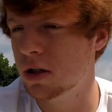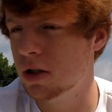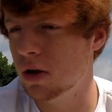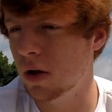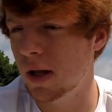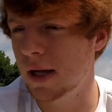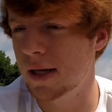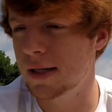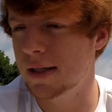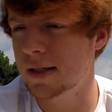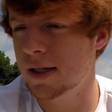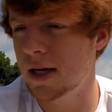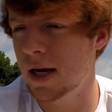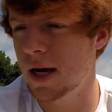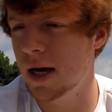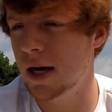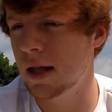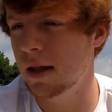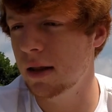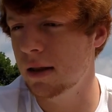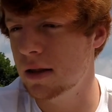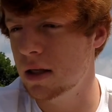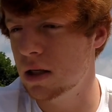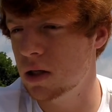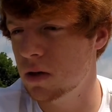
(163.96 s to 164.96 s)

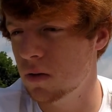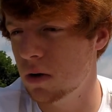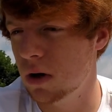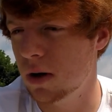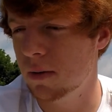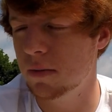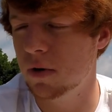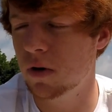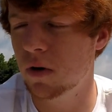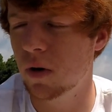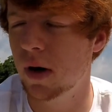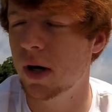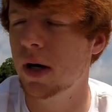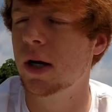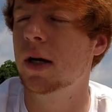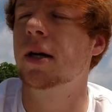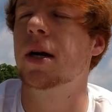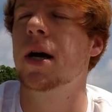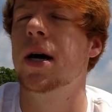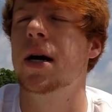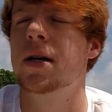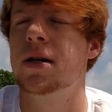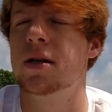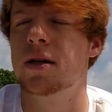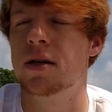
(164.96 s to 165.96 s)
10th is when I'm going.
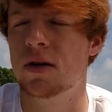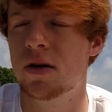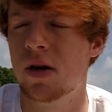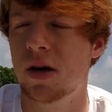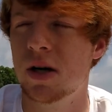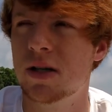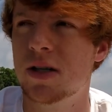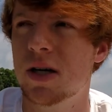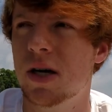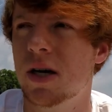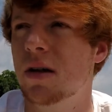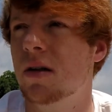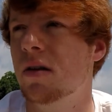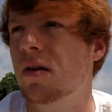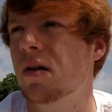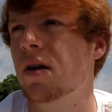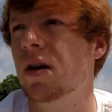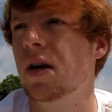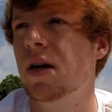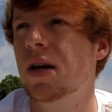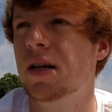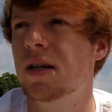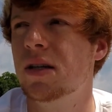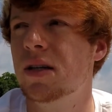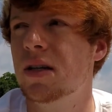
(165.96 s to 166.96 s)
Yes, July 10th.
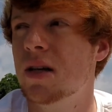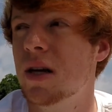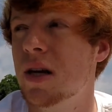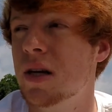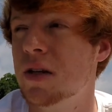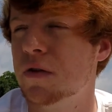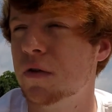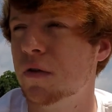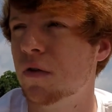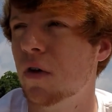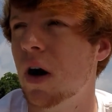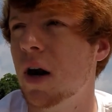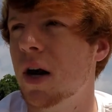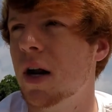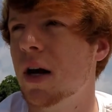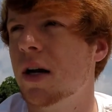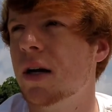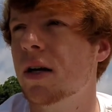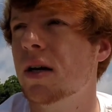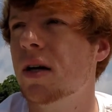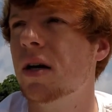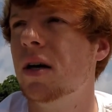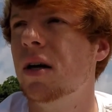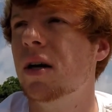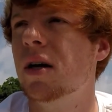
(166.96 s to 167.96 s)
Today's Friday.